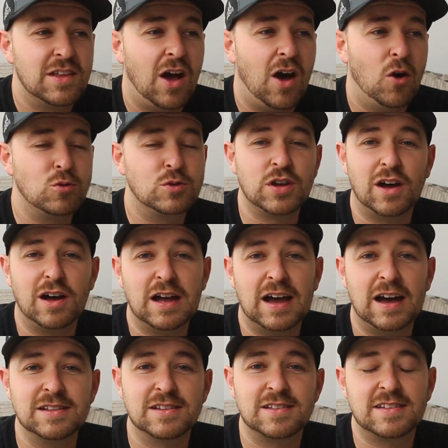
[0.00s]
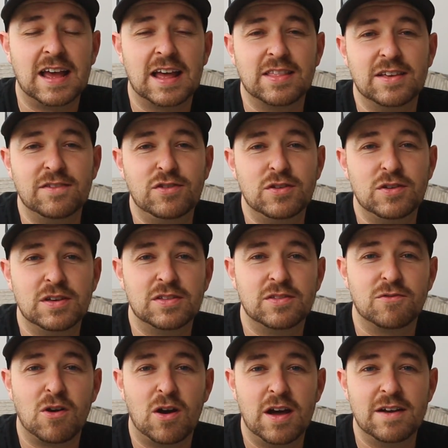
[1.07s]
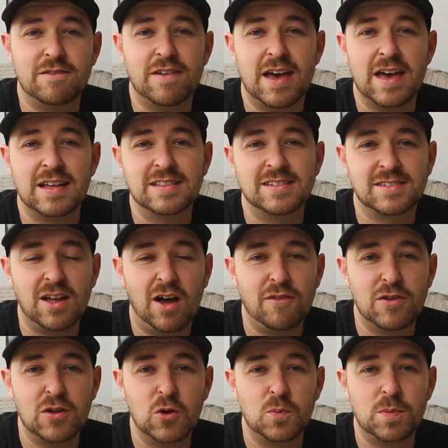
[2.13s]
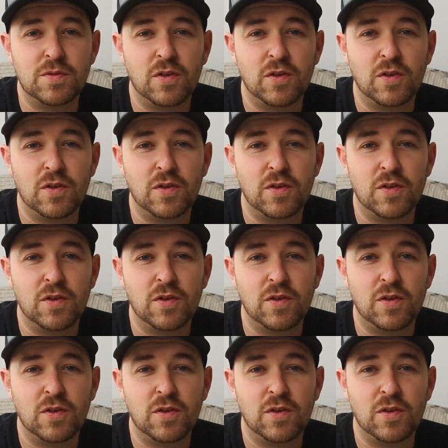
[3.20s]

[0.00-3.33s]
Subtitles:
Hold tight, understand that if you get the right vet and stuff, it'll all be